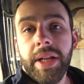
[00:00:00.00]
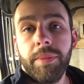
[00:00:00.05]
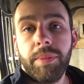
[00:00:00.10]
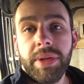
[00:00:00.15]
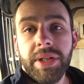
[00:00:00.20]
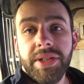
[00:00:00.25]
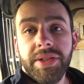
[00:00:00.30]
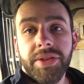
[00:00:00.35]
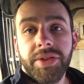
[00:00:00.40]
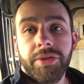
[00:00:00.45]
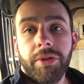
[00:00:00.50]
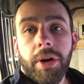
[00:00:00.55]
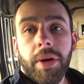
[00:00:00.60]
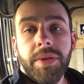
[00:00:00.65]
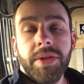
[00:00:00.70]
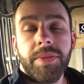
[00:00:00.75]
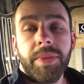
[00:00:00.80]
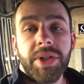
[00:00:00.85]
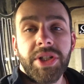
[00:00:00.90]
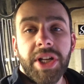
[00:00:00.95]
please subscribe
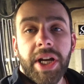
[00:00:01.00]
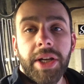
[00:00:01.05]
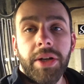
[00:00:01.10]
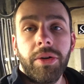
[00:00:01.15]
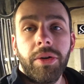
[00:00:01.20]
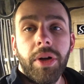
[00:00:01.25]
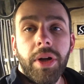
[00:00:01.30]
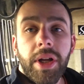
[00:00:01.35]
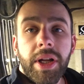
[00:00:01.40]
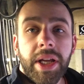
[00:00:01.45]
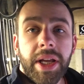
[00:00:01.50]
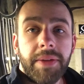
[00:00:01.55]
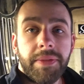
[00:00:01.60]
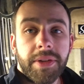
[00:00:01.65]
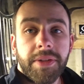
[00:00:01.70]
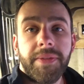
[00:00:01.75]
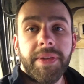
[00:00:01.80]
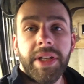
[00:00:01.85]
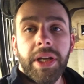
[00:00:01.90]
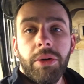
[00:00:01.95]
to my channel, give
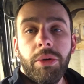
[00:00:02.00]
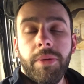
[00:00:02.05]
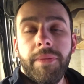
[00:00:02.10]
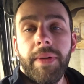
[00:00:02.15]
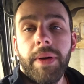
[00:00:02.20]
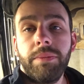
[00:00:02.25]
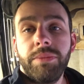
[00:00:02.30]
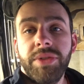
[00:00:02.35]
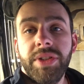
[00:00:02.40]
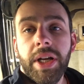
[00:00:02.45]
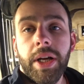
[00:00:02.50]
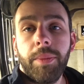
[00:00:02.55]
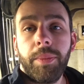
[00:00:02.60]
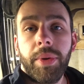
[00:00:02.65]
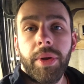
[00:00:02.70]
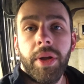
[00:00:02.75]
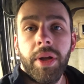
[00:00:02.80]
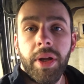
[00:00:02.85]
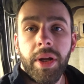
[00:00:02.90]
this video a thumbs up,